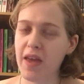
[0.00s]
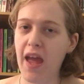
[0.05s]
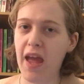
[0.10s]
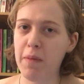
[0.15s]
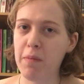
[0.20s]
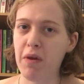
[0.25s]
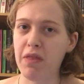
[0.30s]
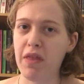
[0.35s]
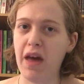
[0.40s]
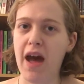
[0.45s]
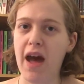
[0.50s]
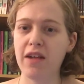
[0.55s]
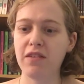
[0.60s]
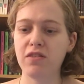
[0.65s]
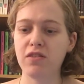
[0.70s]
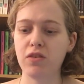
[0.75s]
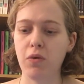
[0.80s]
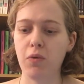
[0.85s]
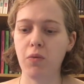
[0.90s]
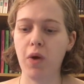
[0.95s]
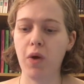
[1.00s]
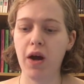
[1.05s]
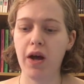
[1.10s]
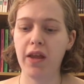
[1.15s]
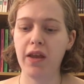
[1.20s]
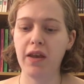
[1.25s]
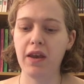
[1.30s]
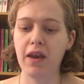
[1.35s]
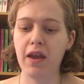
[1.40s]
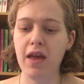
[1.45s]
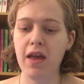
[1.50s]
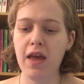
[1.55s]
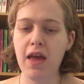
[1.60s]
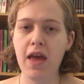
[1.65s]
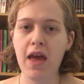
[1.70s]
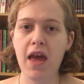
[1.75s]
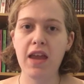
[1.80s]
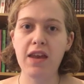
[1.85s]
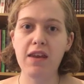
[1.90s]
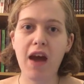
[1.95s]
game of that. So one
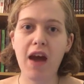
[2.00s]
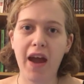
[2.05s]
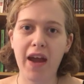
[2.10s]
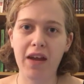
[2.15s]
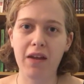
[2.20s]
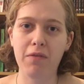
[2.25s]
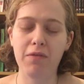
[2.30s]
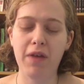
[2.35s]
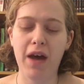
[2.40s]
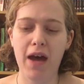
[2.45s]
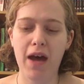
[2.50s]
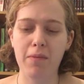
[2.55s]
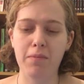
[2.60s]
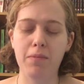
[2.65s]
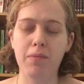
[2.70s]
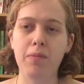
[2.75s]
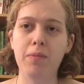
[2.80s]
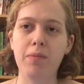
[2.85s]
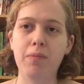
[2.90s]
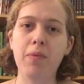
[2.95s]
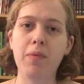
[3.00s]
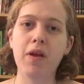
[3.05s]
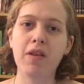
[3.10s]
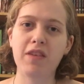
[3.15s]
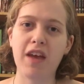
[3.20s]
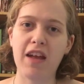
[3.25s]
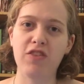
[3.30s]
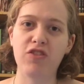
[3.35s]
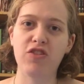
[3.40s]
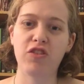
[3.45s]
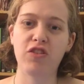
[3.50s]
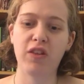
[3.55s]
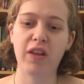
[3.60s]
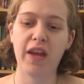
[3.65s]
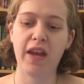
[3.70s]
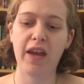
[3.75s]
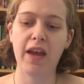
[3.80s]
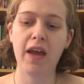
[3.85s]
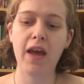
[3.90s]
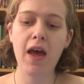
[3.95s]
night of that,
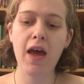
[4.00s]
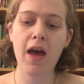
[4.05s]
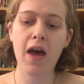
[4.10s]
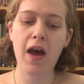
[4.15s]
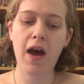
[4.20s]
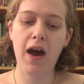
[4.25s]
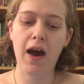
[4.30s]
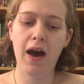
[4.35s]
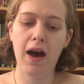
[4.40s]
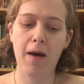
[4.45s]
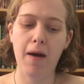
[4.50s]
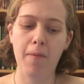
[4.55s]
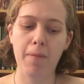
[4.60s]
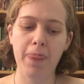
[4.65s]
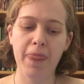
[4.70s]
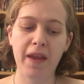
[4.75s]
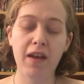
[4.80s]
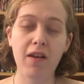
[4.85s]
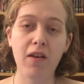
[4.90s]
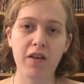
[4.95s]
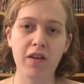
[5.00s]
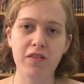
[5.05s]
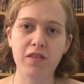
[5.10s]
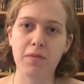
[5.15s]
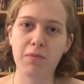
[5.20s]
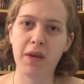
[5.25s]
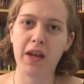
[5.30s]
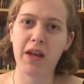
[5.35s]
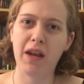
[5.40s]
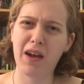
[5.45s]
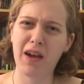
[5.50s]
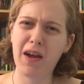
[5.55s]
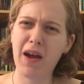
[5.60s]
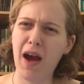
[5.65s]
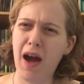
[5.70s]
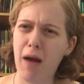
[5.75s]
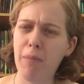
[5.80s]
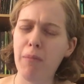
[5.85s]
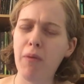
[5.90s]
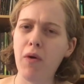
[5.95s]
potentially. It can also mean a
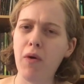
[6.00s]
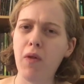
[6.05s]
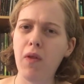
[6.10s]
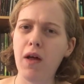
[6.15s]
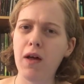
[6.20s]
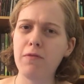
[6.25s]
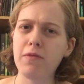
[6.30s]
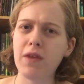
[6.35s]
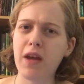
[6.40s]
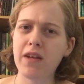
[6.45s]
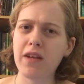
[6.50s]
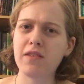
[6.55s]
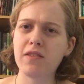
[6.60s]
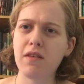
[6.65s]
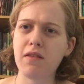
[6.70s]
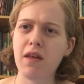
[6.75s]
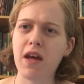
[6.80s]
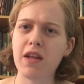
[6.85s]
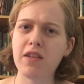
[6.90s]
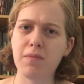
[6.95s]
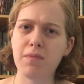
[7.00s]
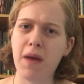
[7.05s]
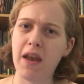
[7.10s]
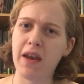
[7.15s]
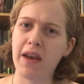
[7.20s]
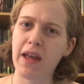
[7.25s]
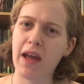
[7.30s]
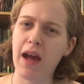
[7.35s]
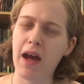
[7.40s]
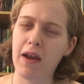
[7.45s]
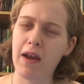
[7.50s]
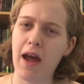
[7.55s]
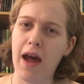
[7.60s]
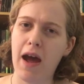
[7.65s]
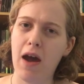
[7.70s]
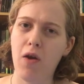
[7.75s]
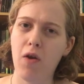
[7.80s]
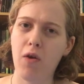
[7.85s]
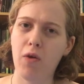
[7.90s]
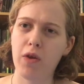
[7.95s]
couple of nights of that, depending on
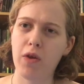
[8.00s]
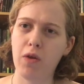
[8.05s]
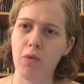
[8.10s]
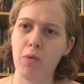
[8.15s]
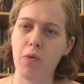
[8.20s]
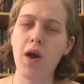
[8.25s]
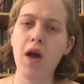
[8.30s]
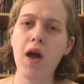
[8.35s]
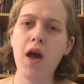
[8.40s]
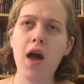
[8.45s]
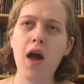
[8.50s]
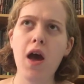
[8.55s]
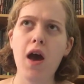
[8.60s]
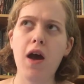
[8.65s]
how you